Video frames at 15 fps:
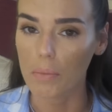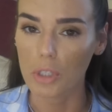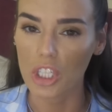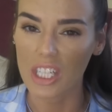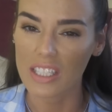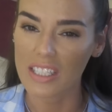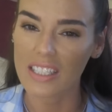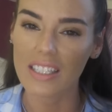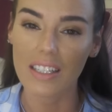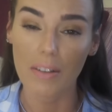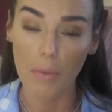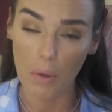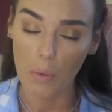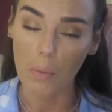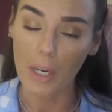Just
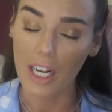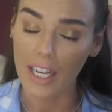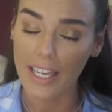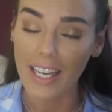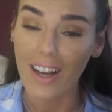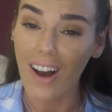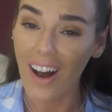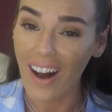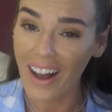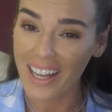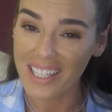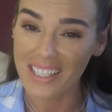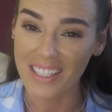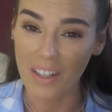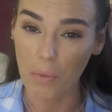when I get
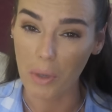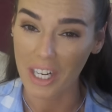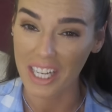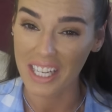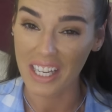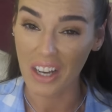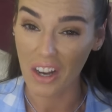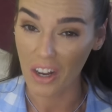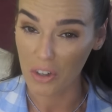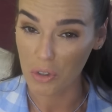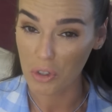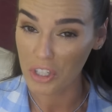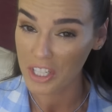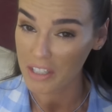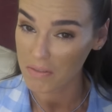hot and when I get
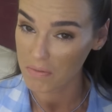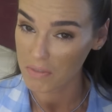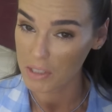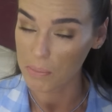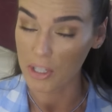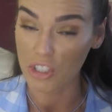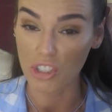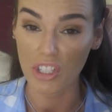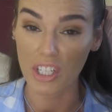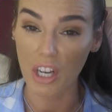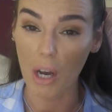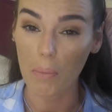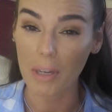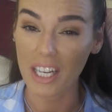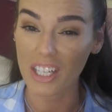hungry, especially
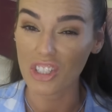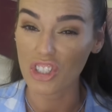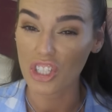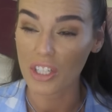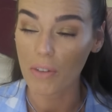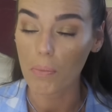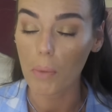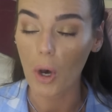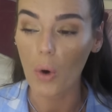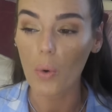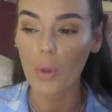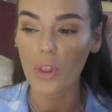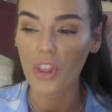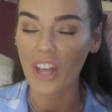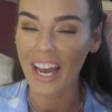combination of
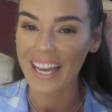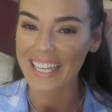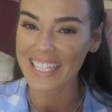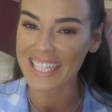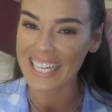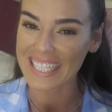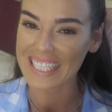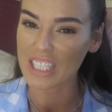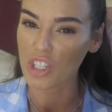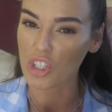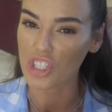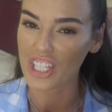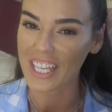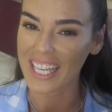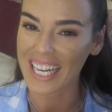both, I, I
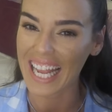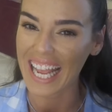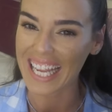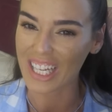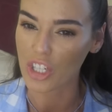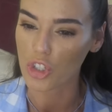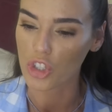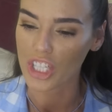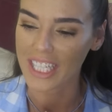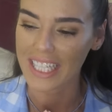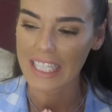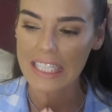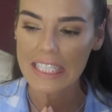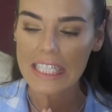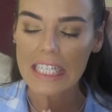start to get angry.
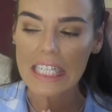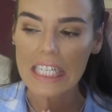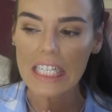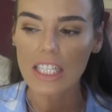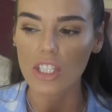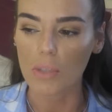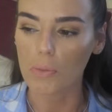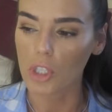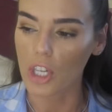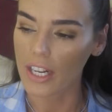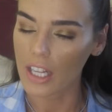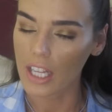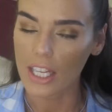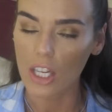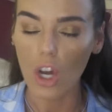So I'm trying
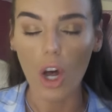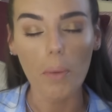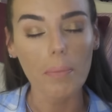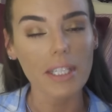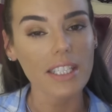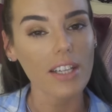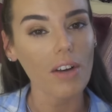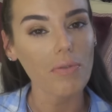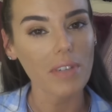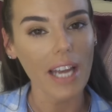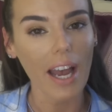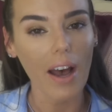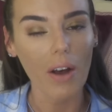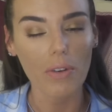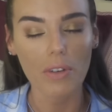to like calm myself
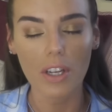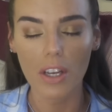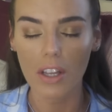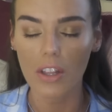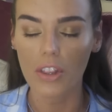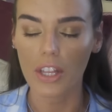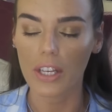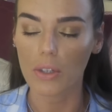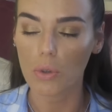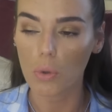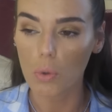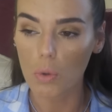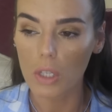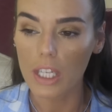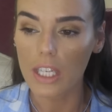down, think
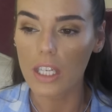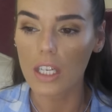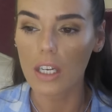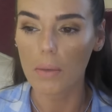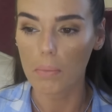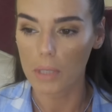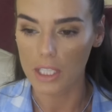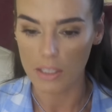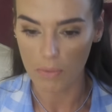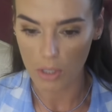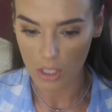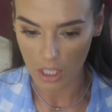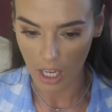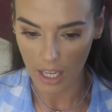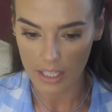cooling, peaceful
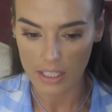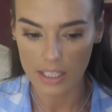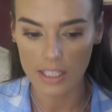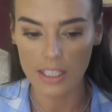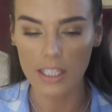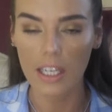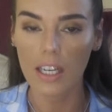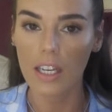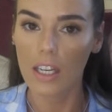thoughts.